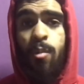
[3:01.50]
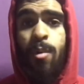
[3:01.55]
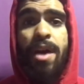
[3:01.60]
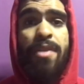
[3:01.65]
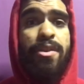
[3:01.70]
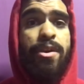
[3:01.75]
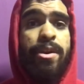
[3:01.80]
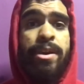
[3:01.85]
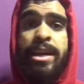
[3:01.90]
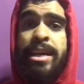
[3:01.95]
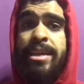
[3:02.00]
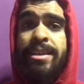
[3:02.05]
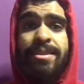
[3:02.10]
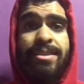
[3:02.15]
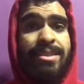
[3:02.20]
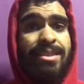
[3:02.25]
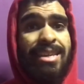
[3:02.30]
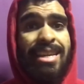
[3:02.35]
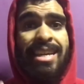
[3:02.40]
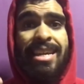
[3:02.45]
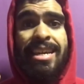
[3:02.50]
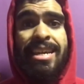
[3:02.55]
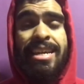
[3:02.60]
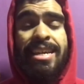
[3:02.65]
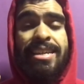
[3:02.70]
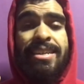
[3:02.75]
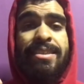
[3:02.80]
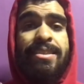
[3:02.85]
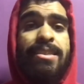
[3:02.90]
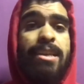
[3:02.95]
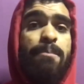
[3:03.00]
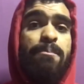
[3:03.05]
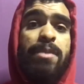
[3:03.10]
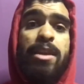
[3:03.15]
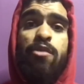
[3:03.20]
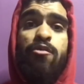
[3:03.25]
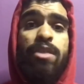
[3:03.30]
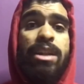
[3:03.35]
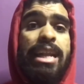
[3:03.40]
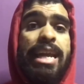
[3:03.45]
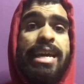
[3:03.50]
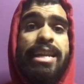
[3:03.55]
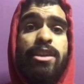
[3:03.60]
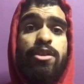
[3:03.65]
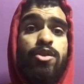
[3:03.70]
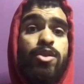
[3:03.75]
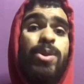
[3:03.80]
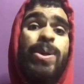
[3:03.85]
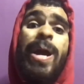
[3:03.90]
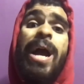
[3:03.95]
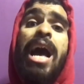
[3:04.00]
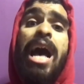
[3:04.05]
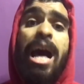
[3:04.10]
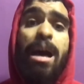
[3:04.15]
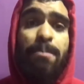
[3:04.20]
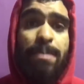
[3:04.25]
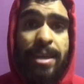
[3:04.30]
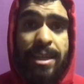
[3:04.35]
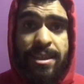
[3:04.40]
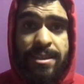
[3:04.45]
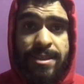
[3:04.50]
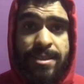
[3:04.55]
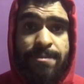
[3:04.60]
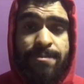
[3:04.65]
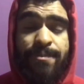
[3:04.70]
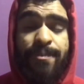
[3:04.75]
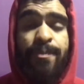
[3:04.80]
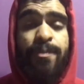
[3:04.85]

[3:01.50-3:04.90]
whether it's something related to your hobbies